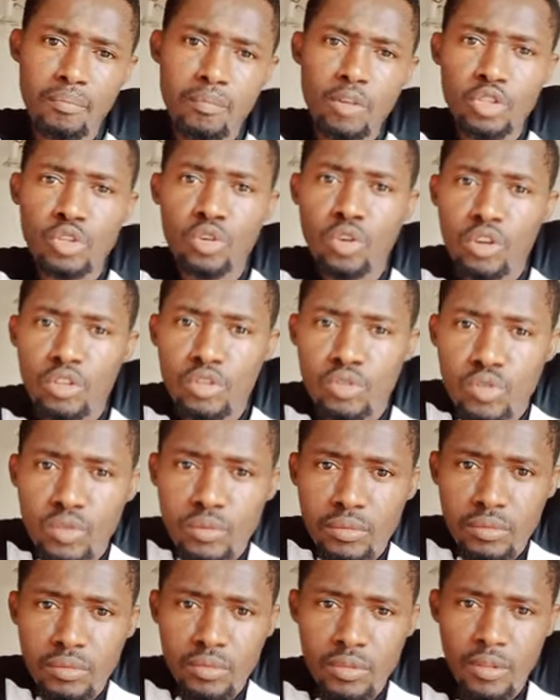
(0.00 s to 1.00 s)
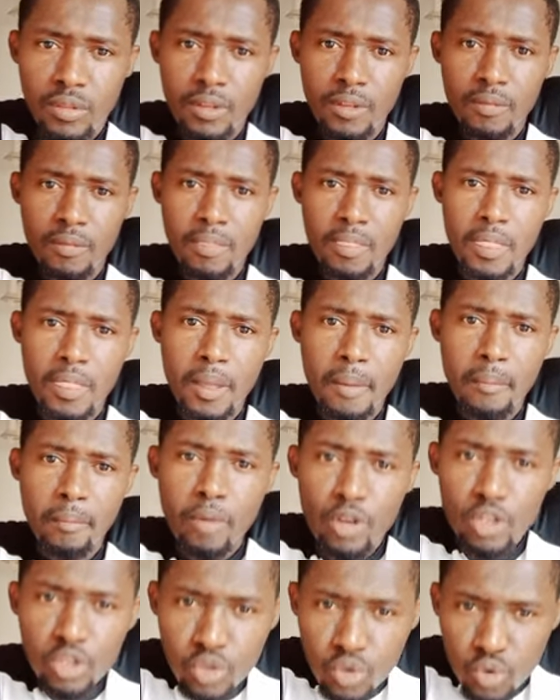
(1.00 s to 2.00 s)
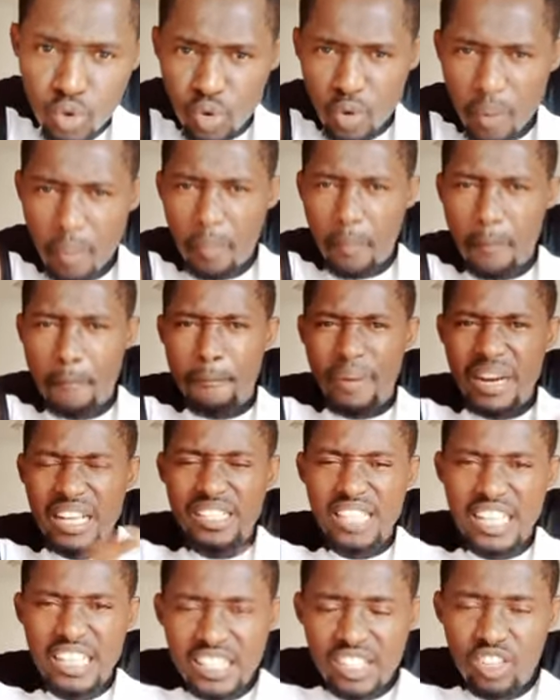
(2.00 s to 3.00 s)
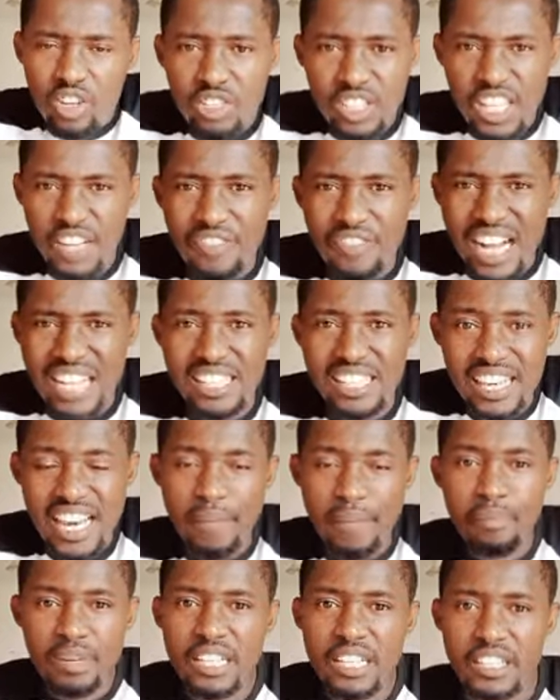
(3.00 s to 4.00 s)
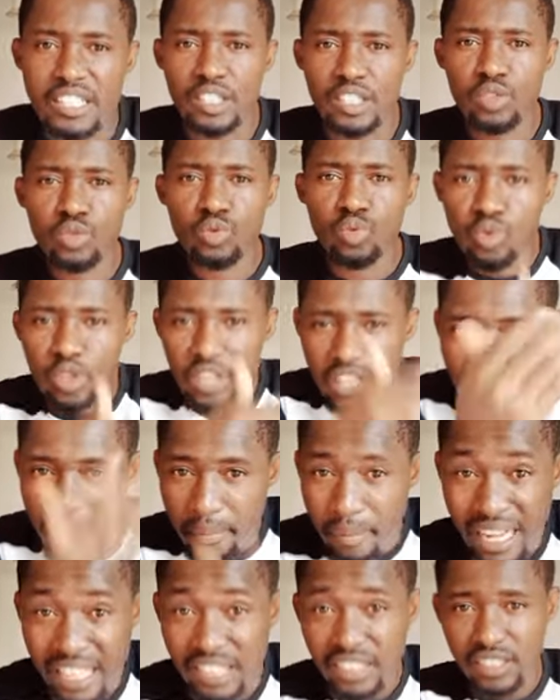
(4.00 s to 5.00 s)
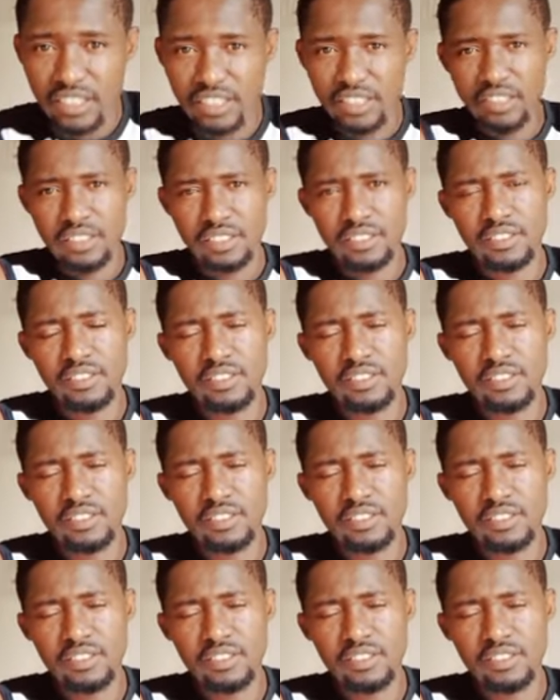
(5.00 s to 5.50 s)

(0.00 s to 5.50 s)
Must you consume? Must you present yourself as a liability to a man?